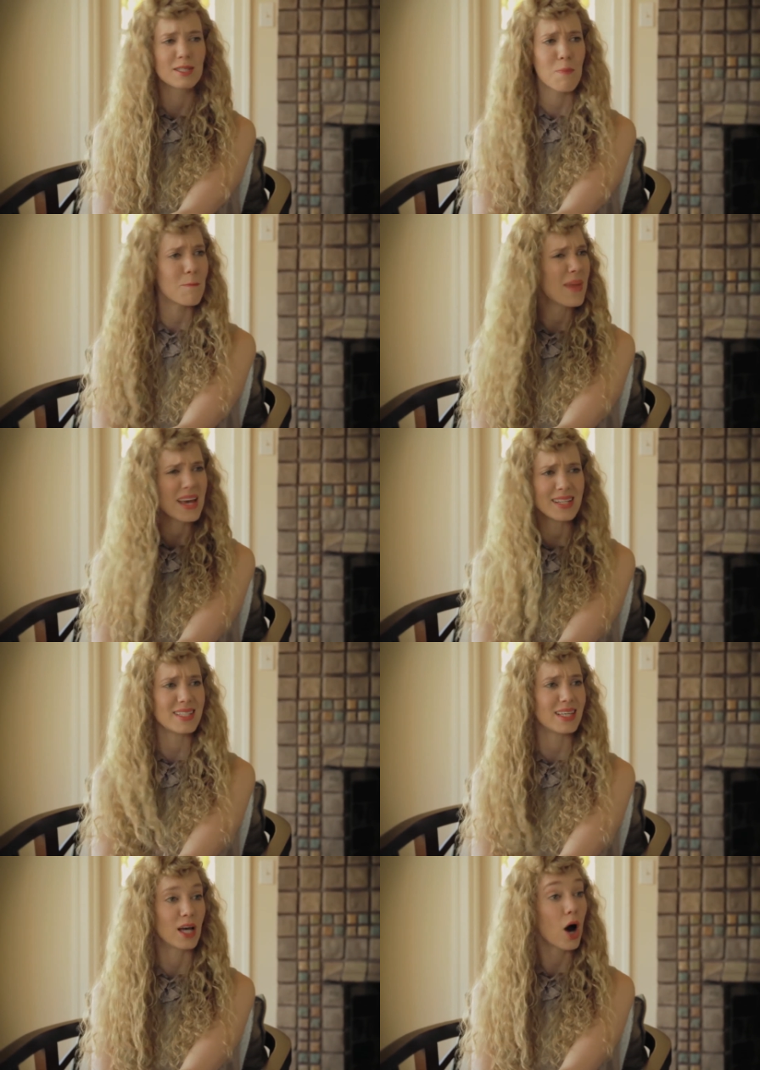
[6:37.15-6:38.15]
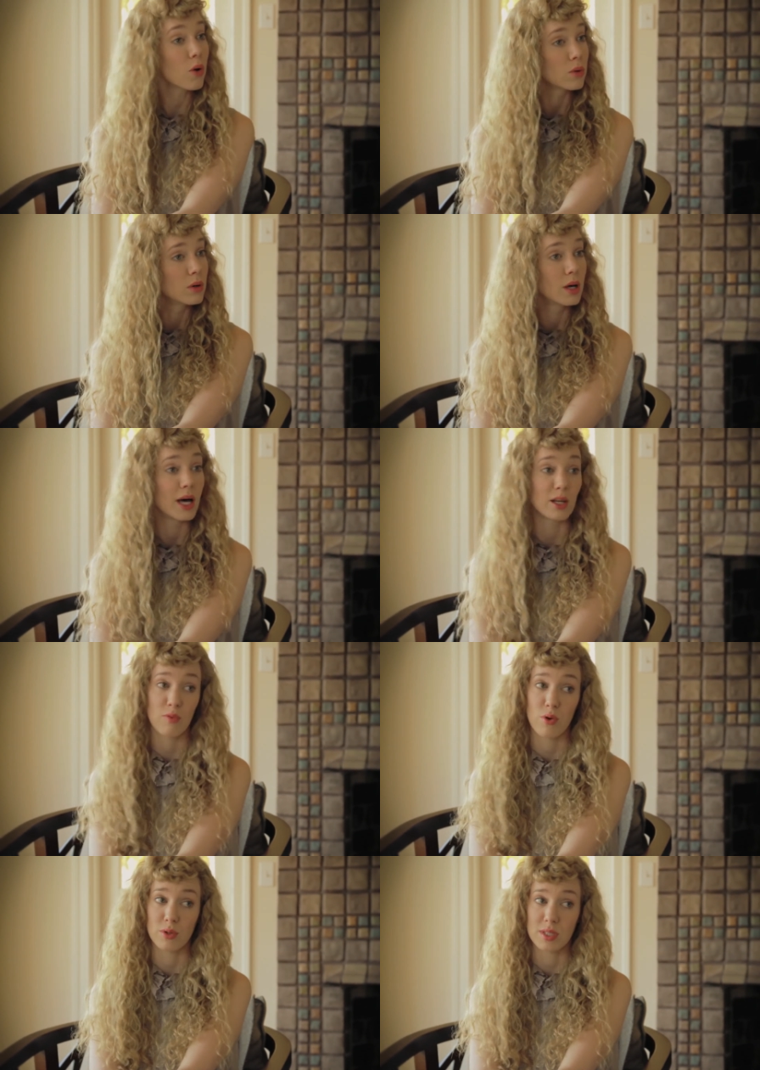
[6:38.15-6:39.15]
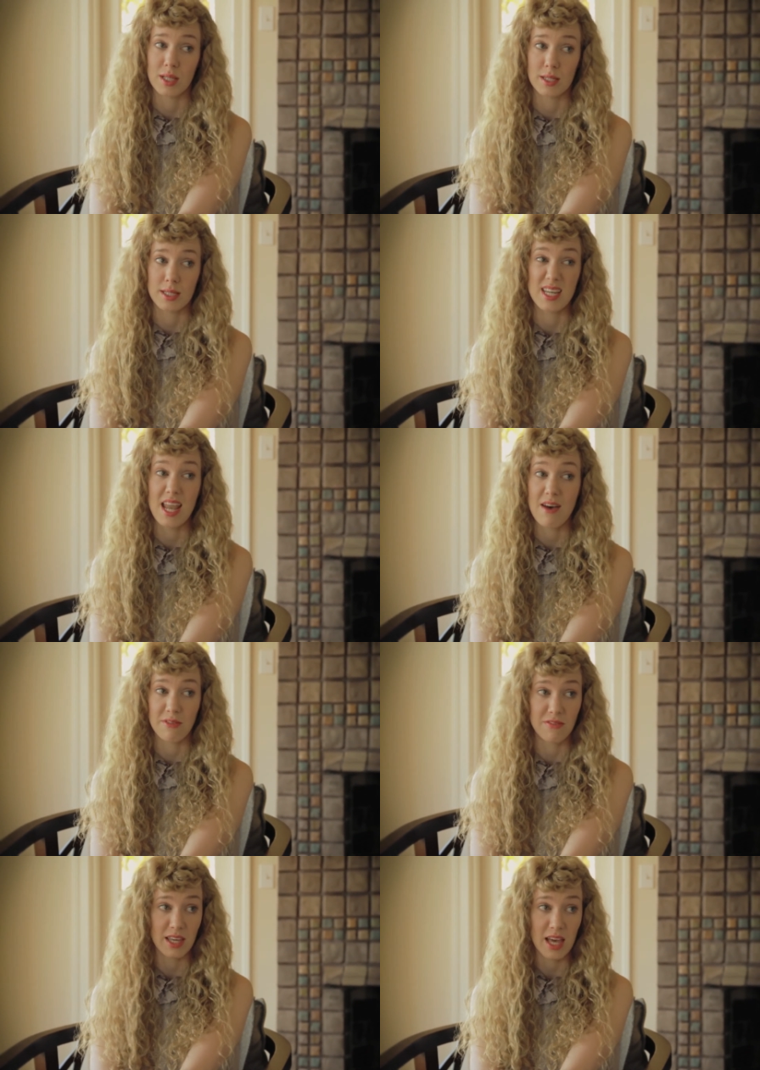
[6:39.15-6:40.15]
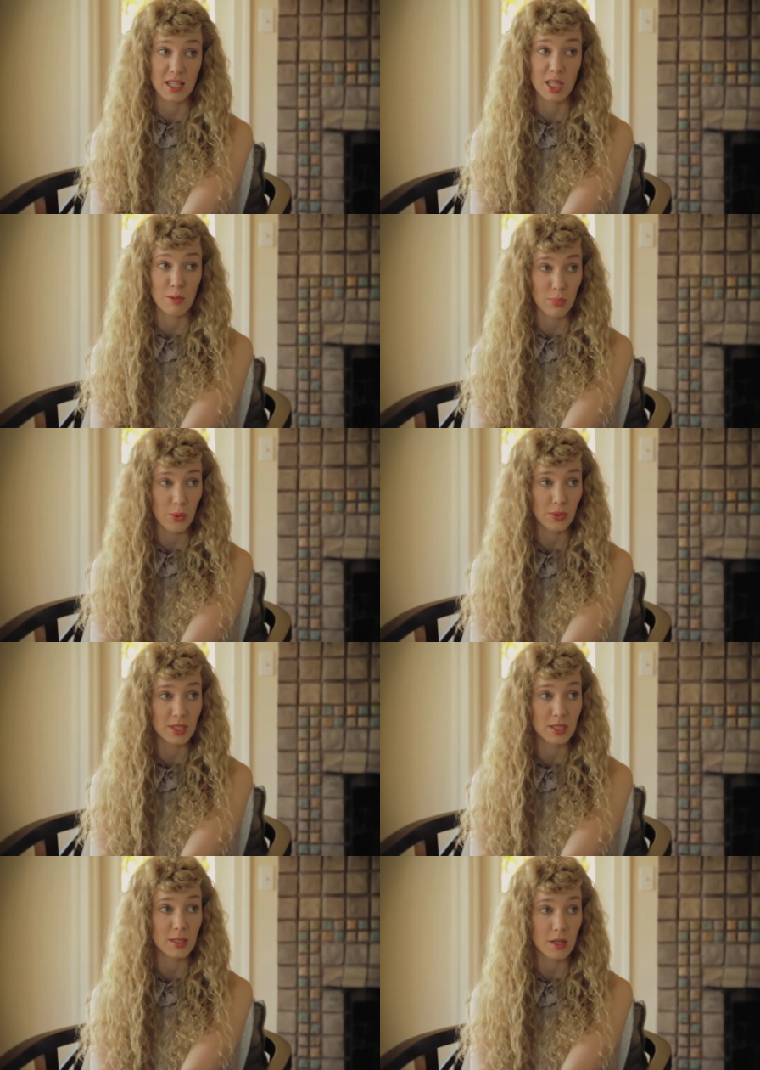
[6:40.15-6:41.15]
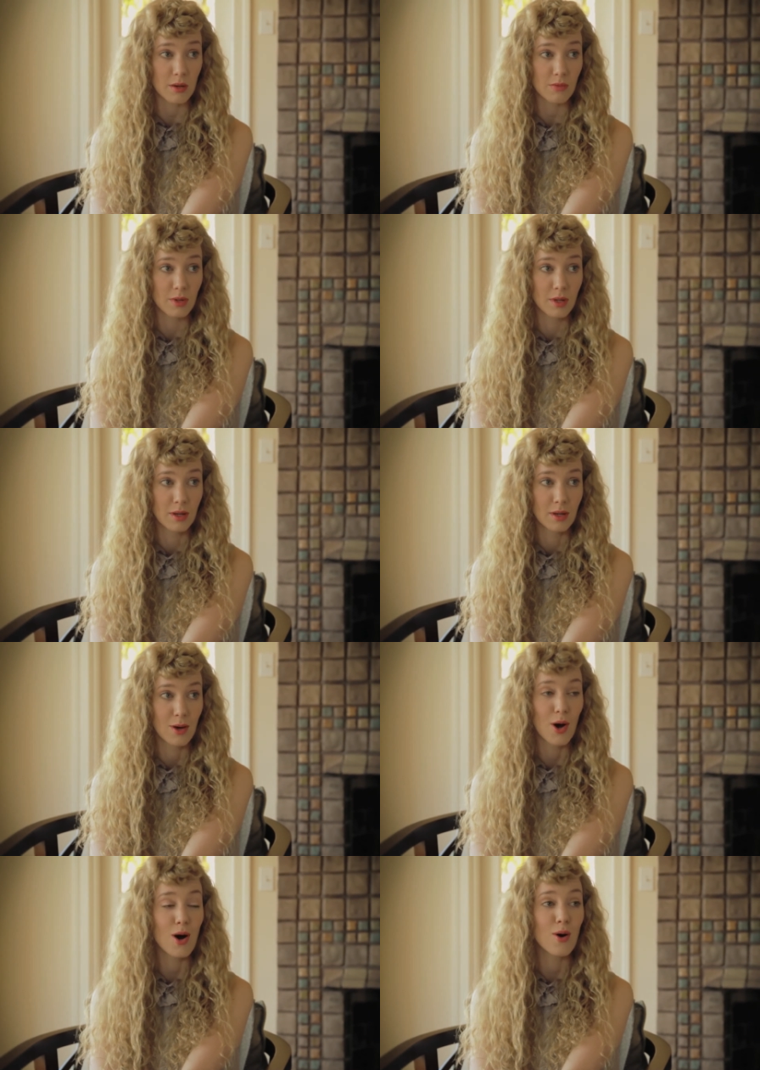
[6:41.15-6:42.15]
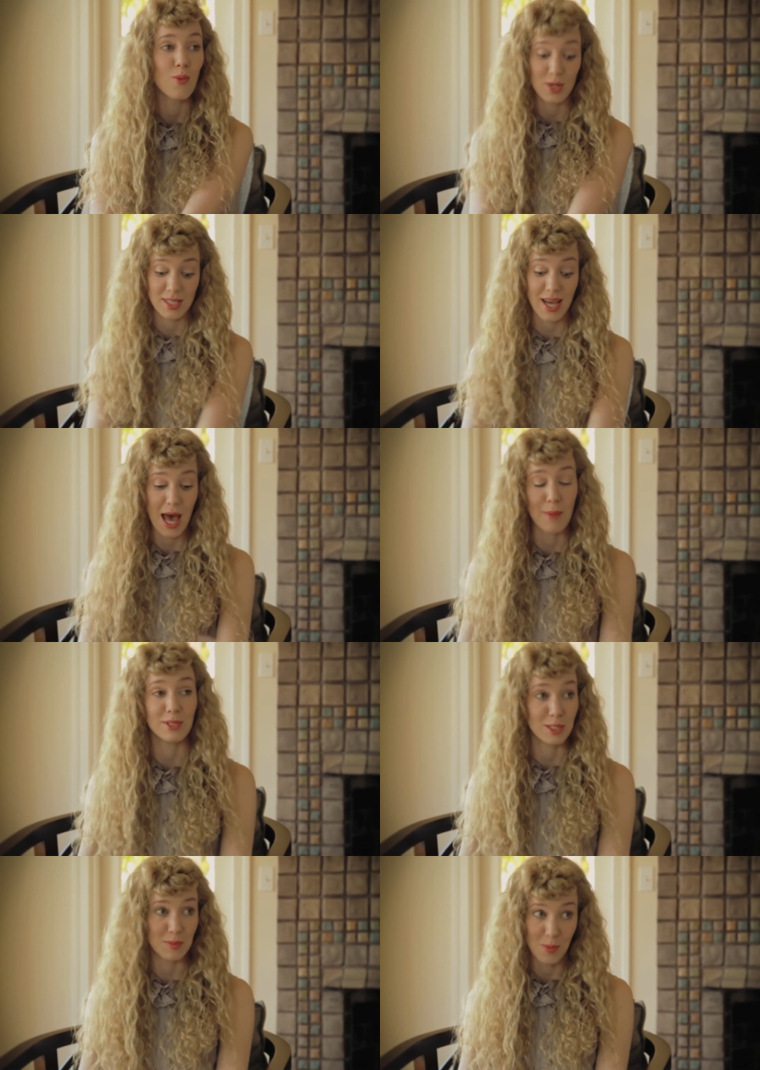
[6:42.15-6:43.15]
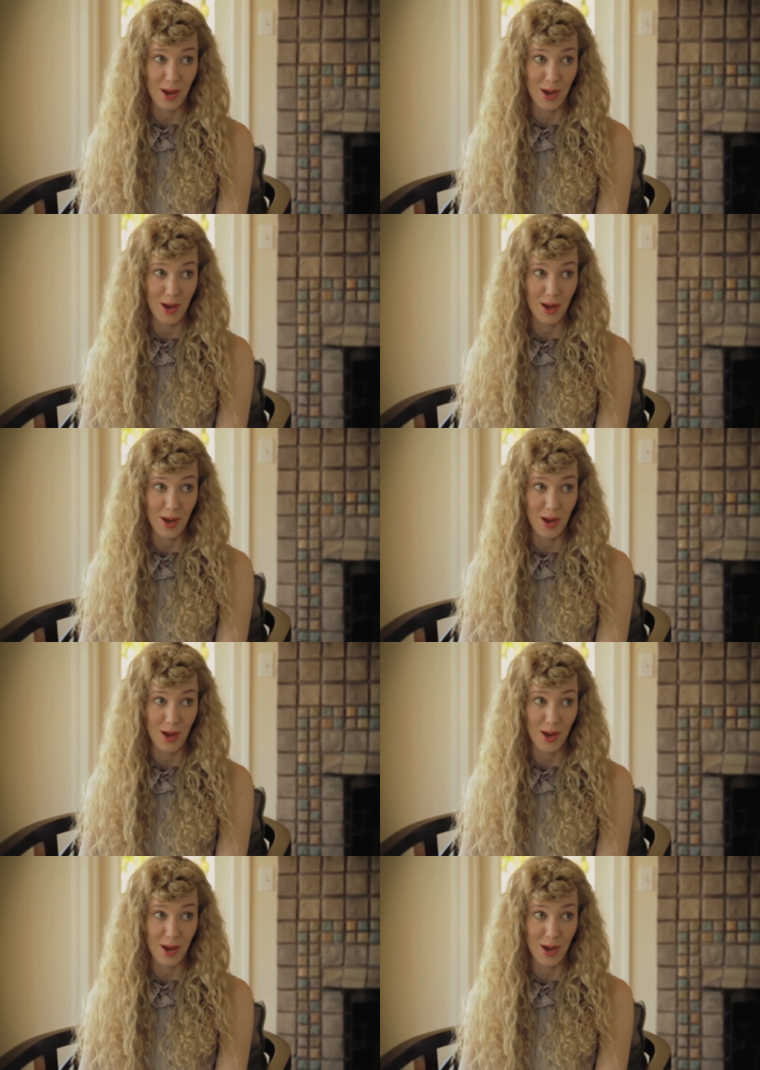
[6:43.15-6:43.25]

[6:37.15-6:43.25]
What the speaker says: It's amazing. Oh, and of course, let us never forget the importance of what I happen to be